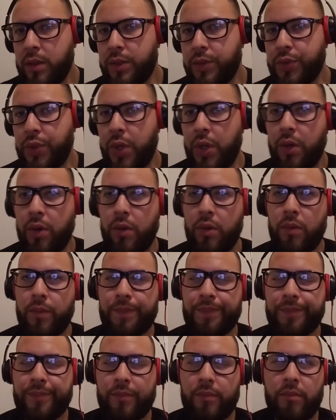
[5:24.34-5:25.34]
So
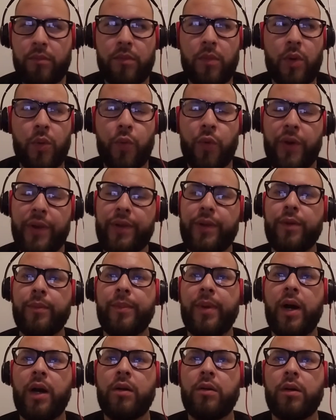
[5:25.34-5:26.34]
when you
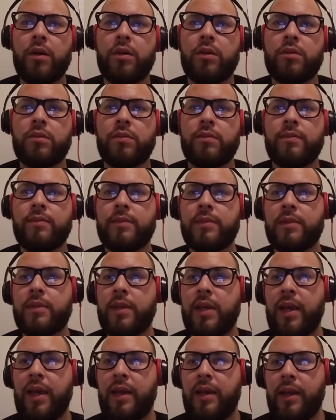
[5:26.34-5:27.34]
borrow
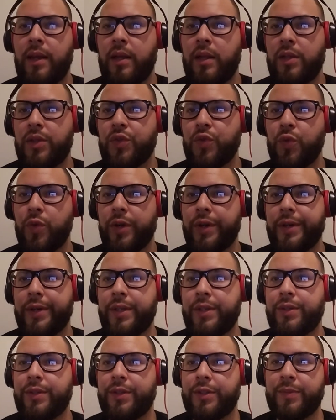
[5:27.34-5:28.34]
an English word
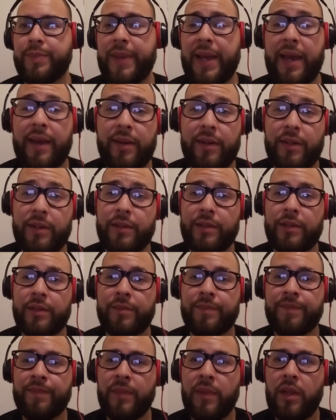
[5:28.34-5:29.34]
into Spanish,
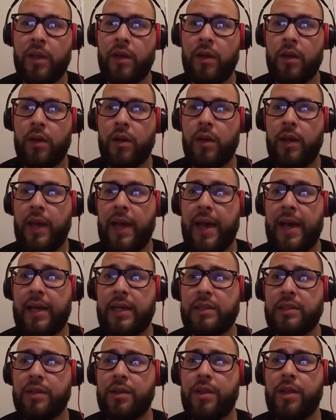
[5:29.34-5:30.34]

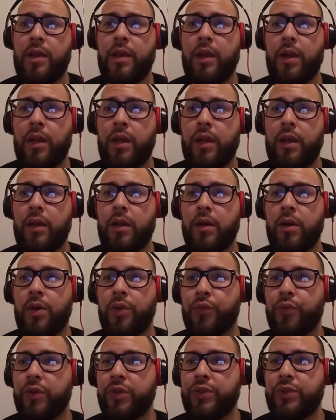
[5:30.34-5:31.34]
as the
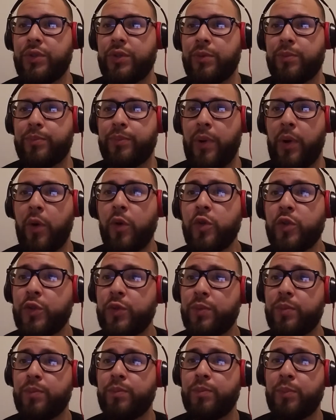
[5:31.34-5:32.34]
original post
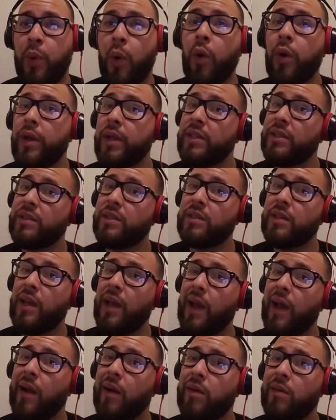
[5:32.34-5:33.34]
points
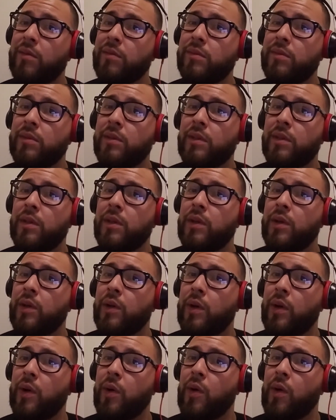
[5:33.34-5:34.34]
out,
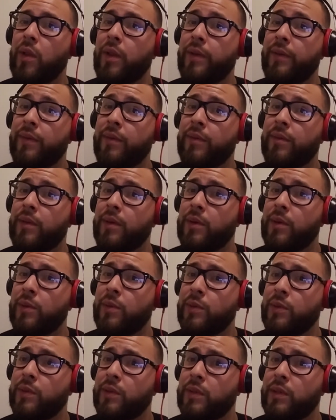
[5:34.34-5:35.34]
all of
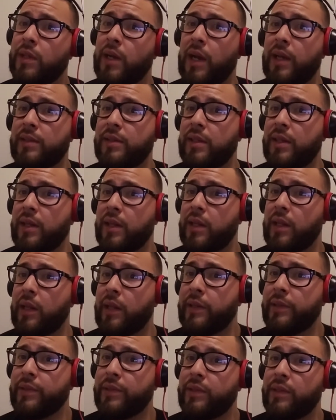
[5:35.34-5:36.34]
those consonant
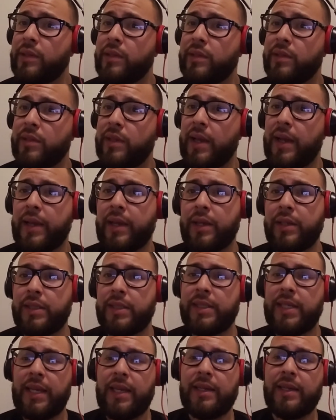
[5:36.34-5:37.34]
clusters that
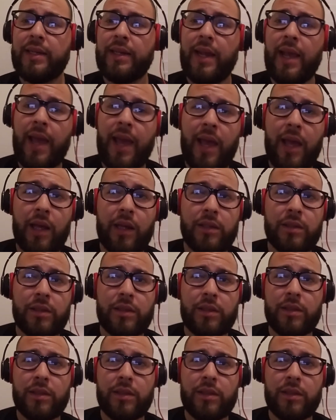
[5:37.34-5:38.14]
contain an S